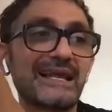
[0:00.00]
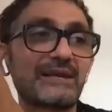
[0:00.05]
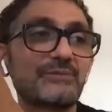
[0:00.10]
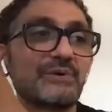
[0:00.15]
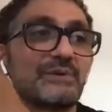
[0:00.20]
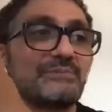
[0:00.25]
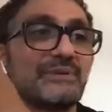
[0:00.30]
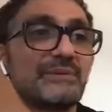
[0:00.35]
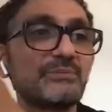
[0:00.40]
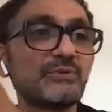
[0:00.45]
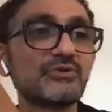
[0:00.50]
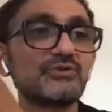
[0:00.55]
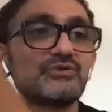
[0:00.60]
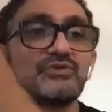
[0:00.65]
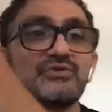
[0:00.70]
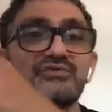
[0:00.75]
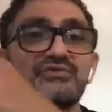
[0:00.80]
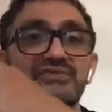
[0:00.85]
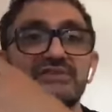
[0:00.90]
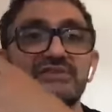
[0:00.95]
I like when
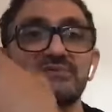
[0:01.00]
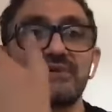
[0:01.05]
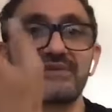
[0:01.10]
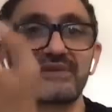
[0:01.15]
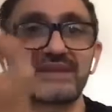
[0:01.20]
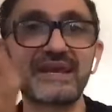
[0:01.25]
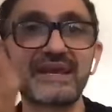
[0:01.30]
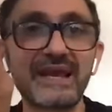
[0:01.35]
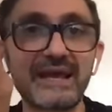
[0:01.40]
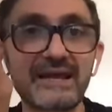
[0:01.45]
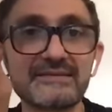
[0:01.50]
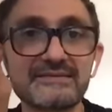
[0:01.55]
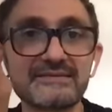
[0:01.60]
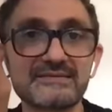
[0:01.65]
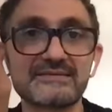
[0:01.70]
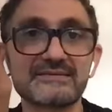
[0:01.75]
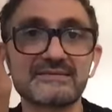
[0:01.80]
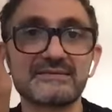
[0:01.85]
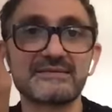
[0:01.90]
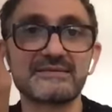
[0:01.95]
people do things with
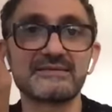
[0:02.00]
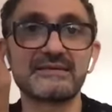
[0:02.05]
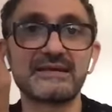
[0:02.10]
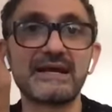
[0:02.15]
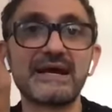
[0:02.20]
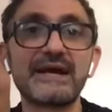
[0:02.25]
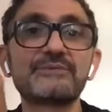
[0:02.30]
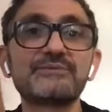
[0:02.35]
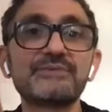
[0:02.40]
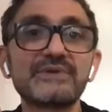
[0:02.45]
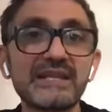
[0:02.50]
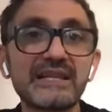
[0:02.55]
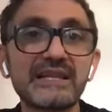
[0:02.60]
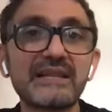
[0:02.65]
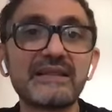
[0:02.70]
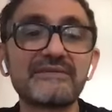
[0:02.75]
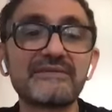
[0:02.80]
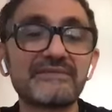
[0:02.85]
their hands. I